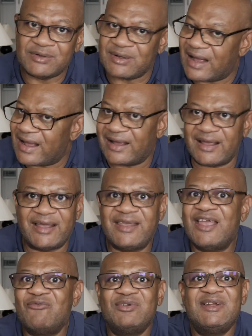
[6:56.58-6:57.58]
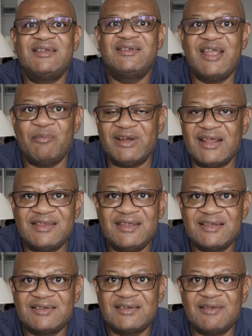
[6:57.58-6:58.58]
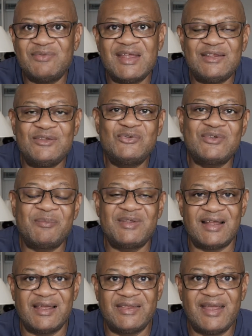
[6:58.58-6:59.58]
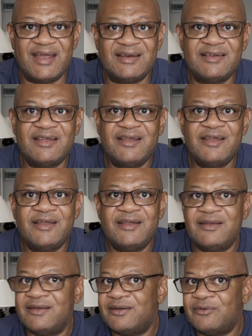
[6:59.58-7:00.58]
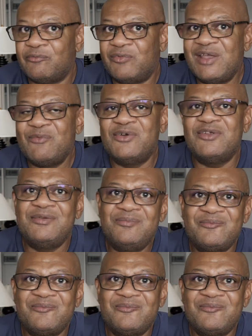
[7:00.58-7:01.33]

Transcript: I, I, can't really say, but I think it's if they do something like that, we would